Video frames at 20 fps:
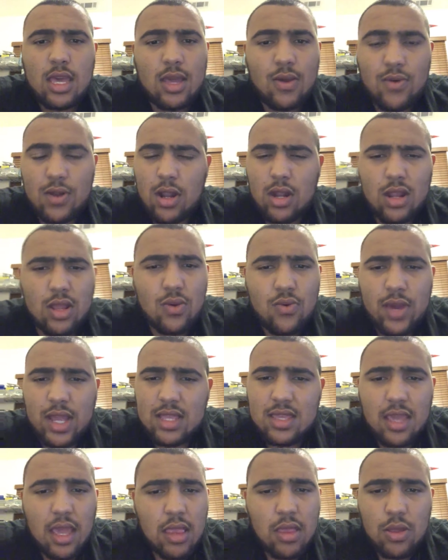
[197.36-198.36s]
went on a quick
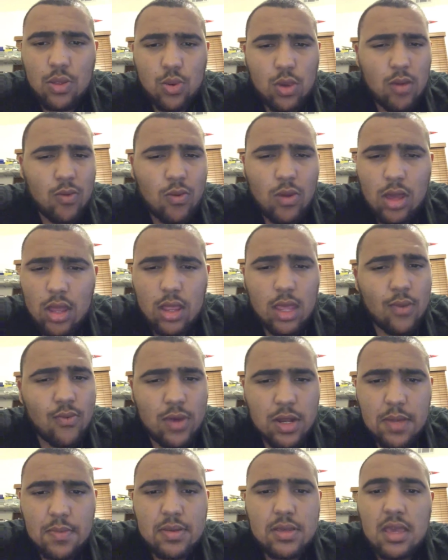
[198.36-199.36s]
10-3 run. They
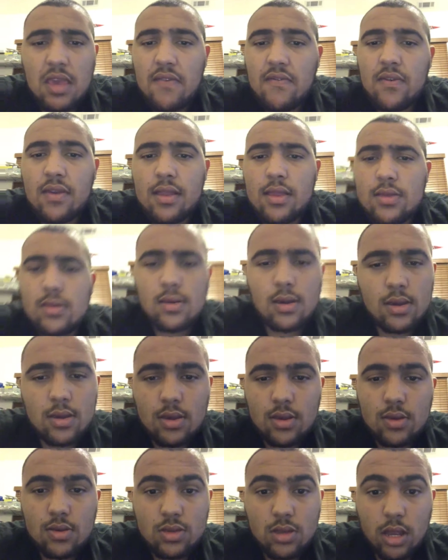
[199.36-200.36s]
went up 7, so
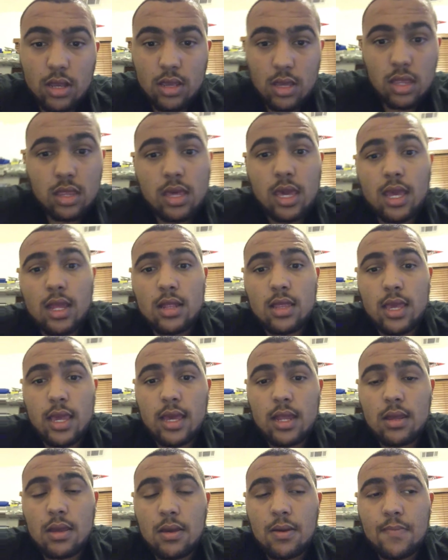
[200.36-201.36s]
you start to think
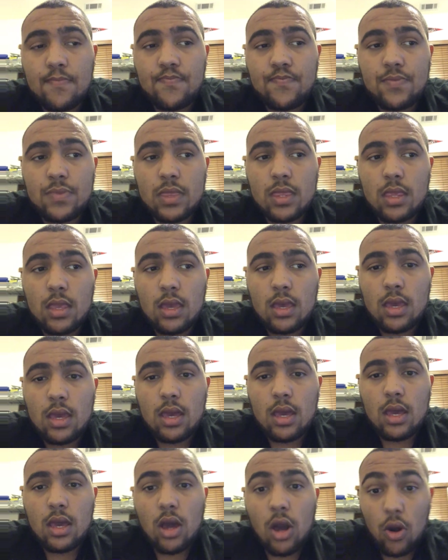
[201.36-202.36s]
that,
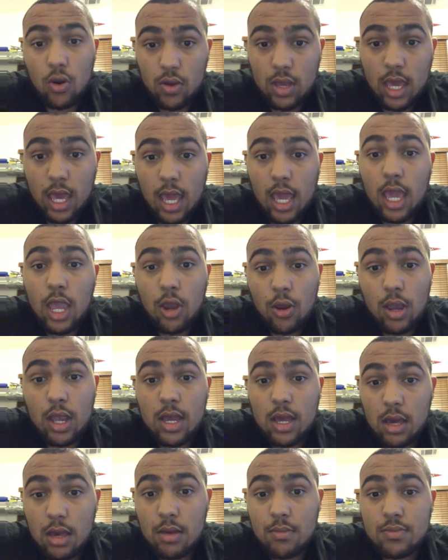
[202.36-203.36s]
okay, here it
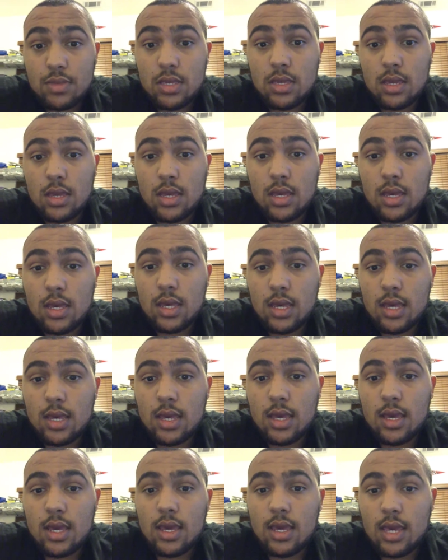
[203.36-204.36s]
comes.
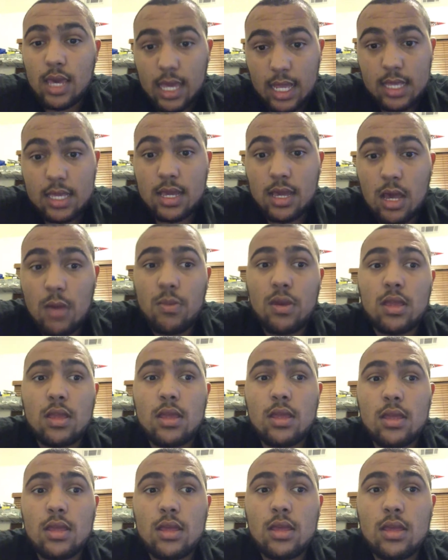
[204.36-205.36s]
It's coming.
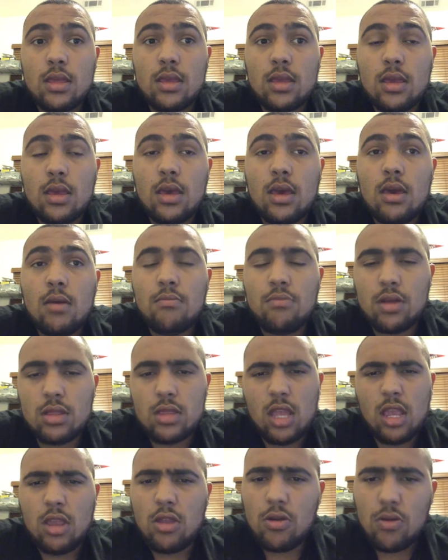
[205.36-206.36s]
But
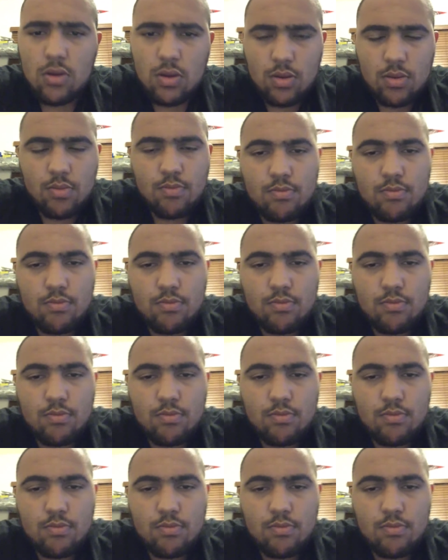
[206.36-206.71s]
then, you know,